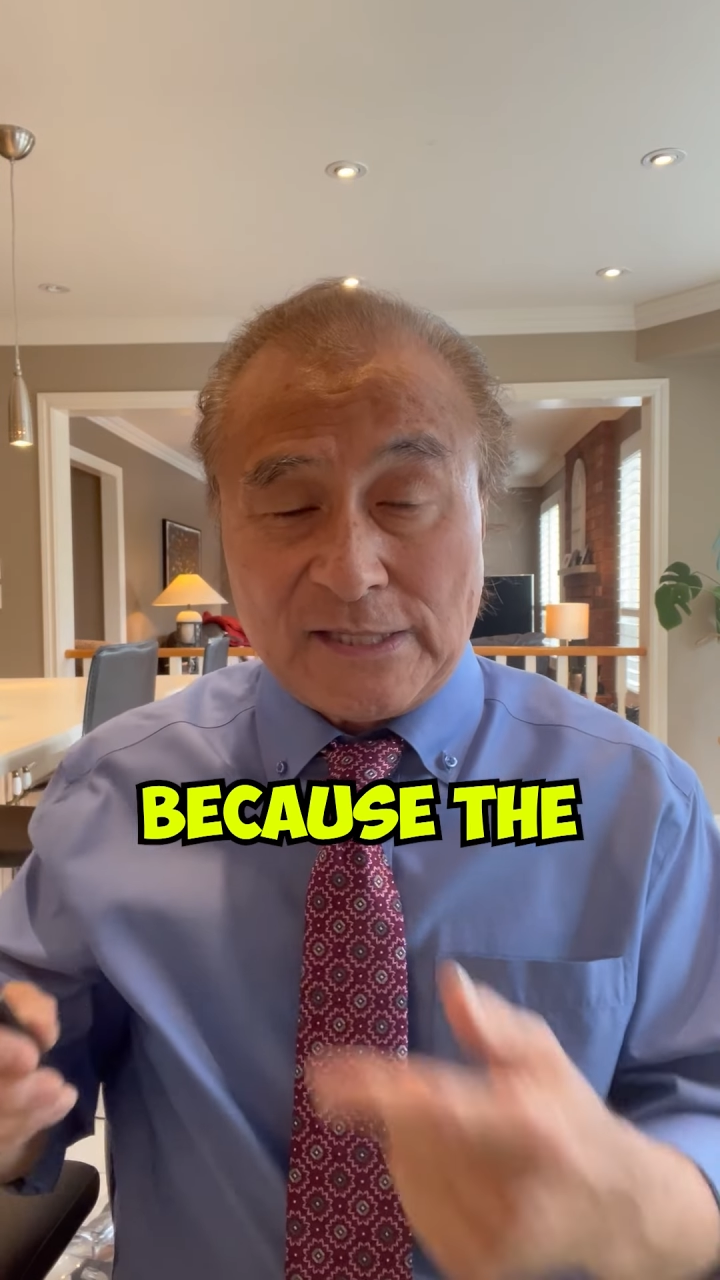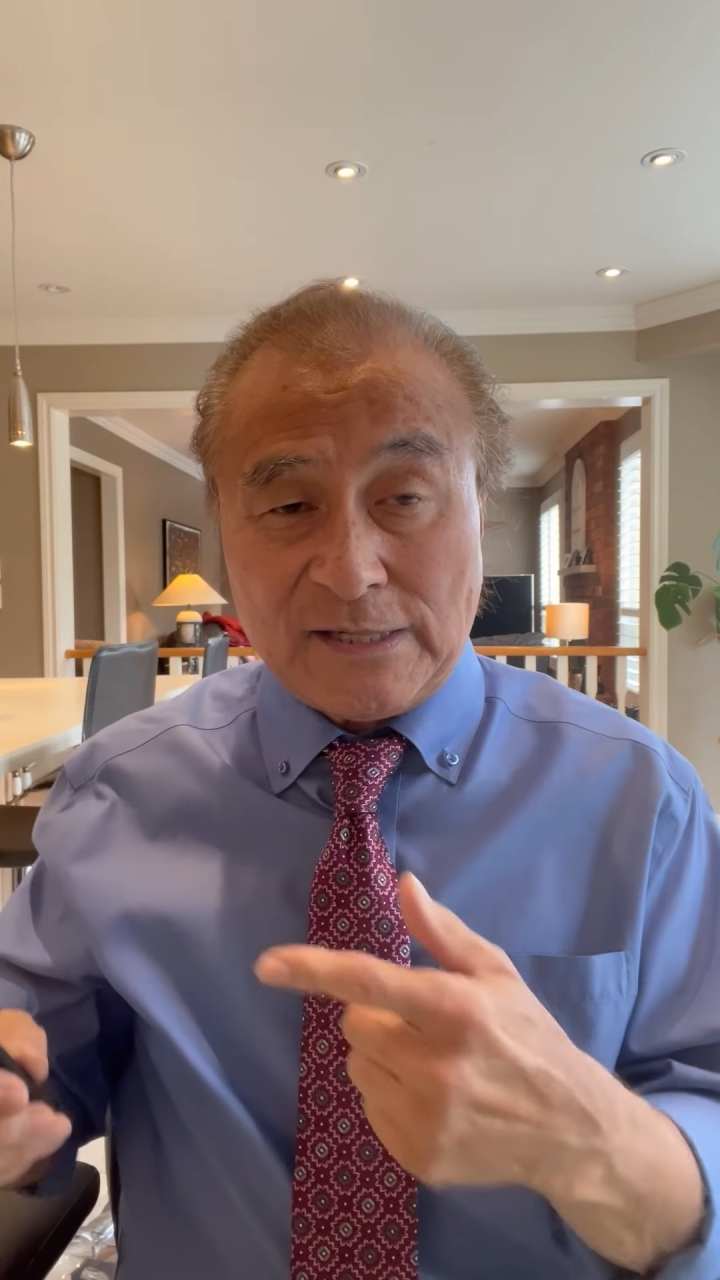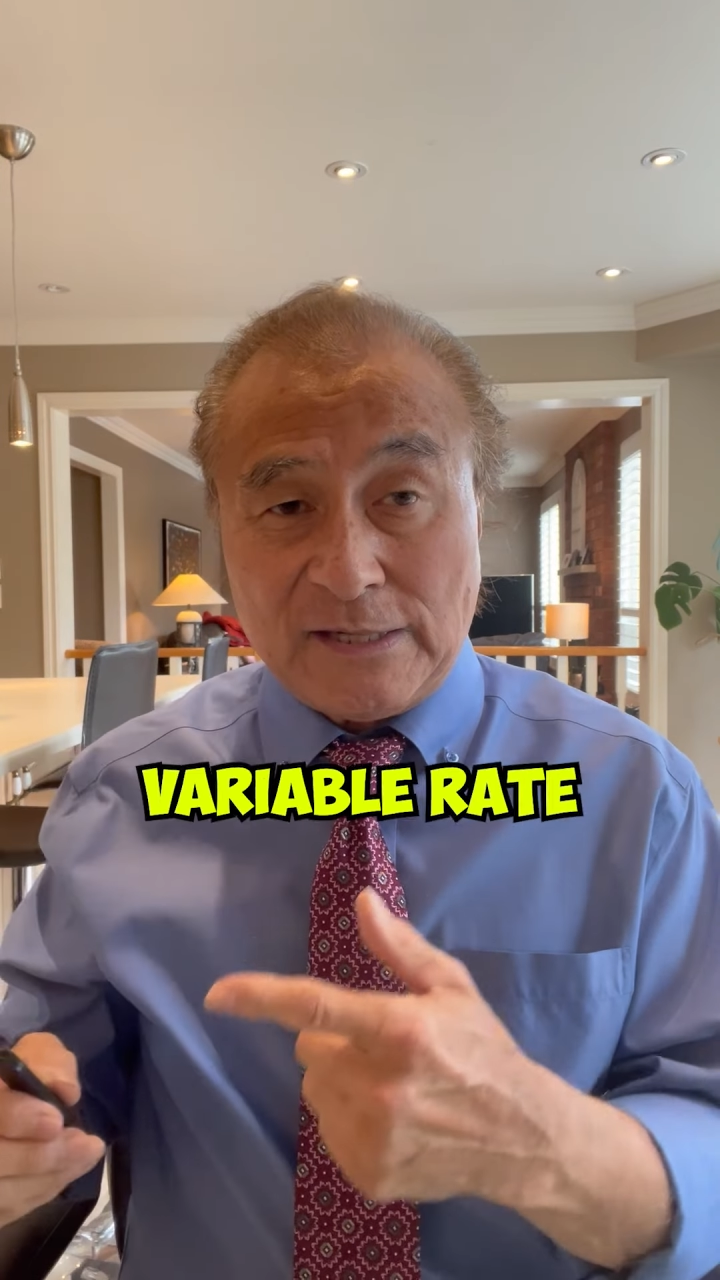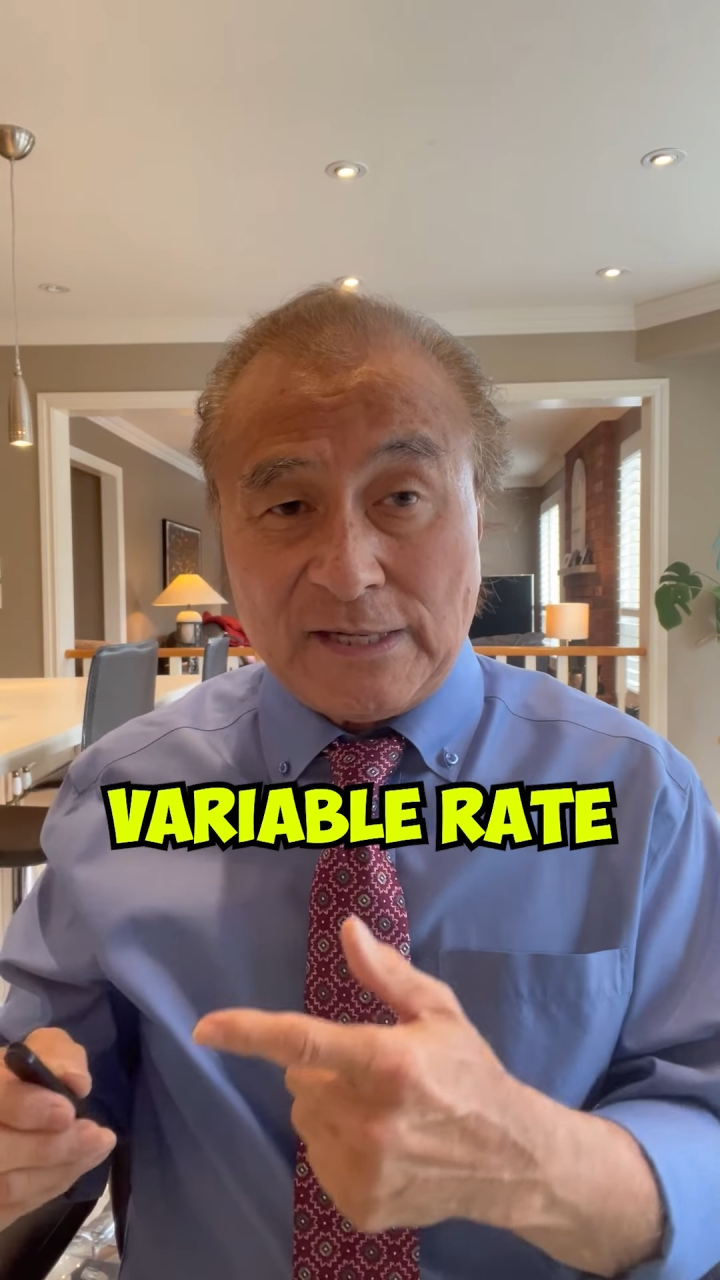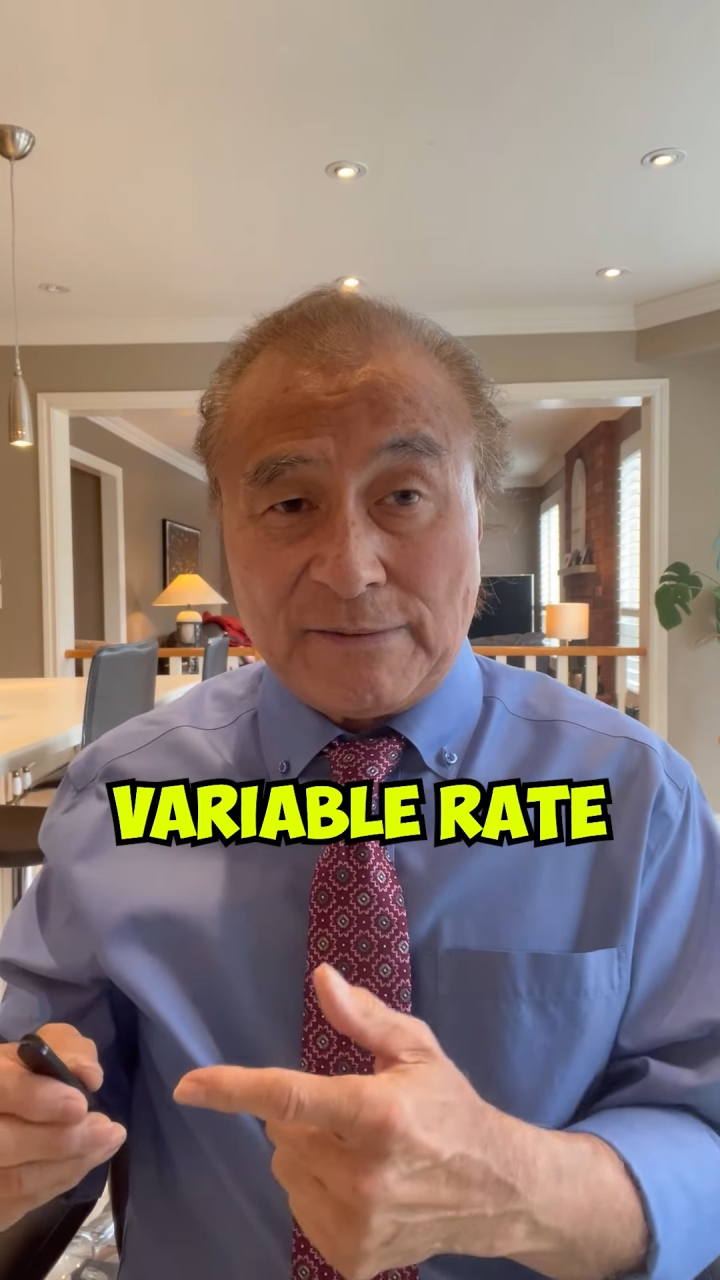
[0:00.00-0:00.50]

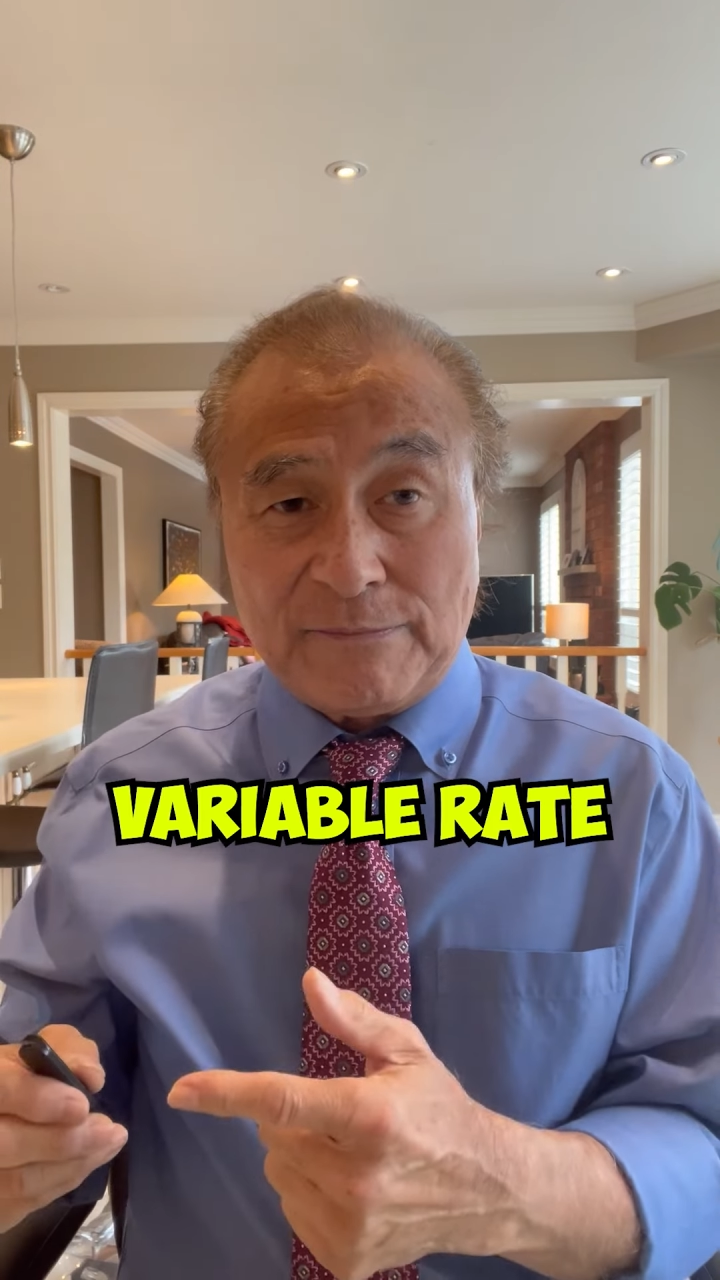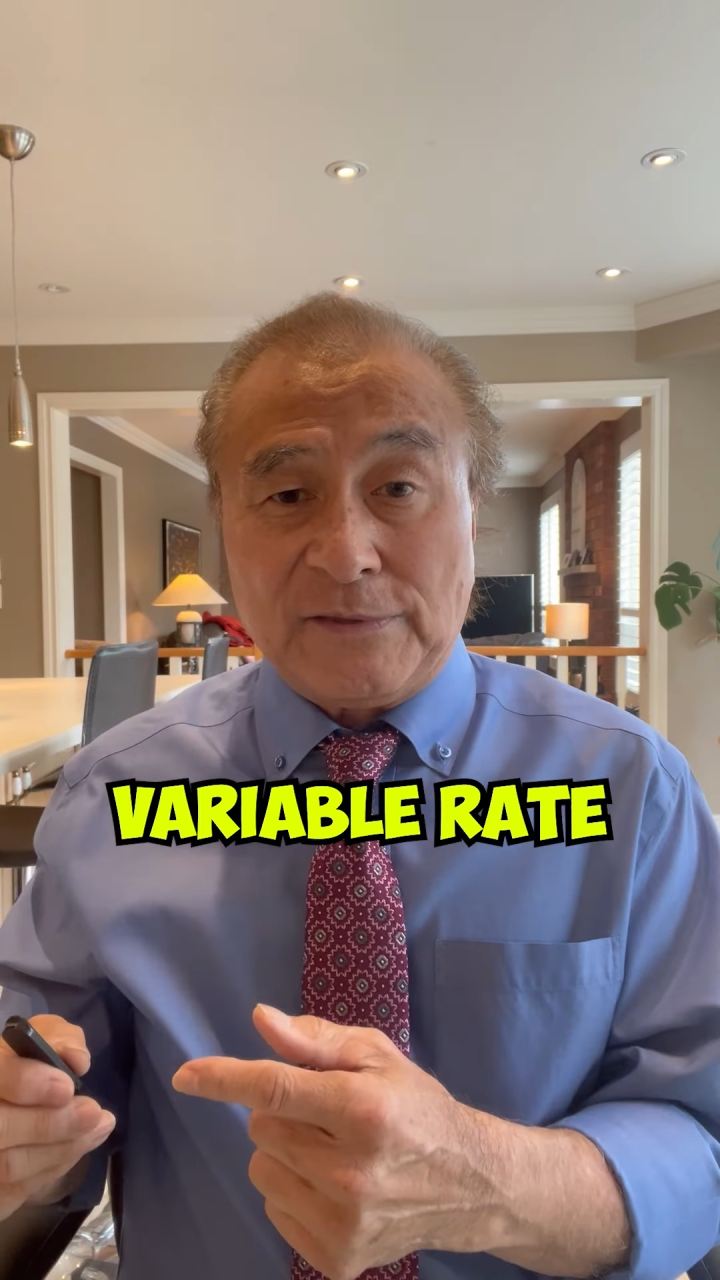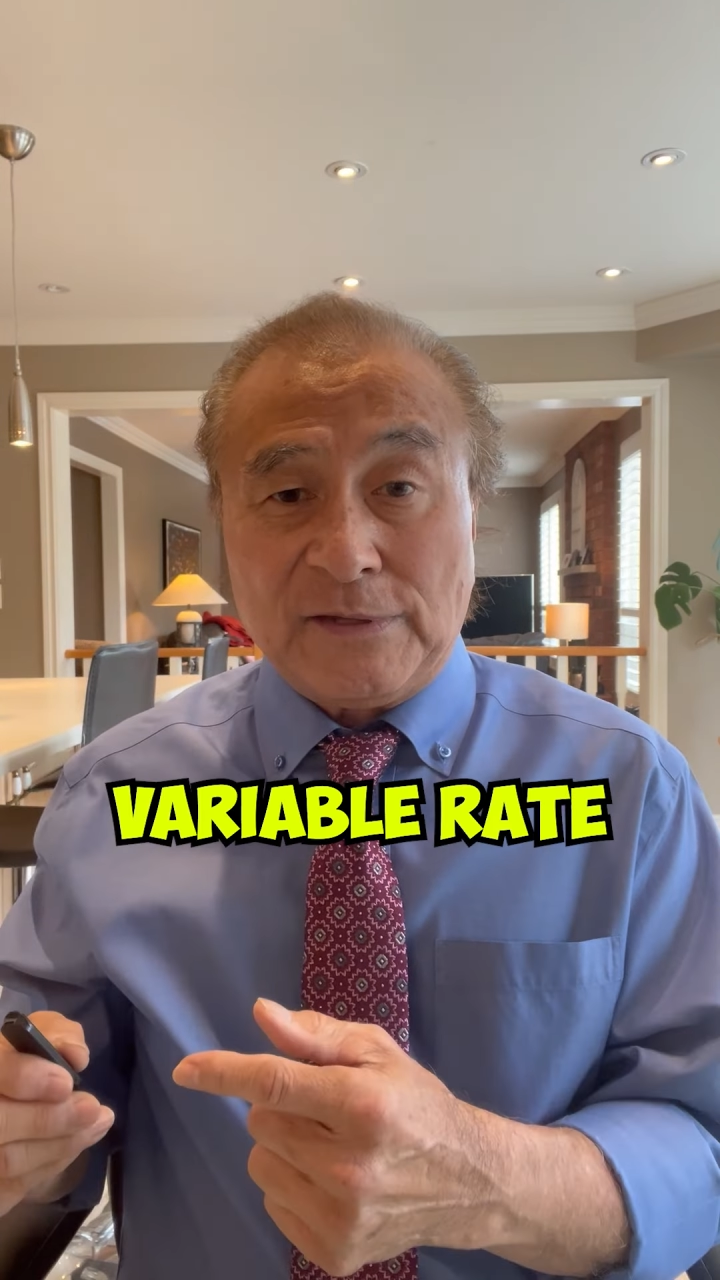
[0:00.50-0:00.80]
the uh,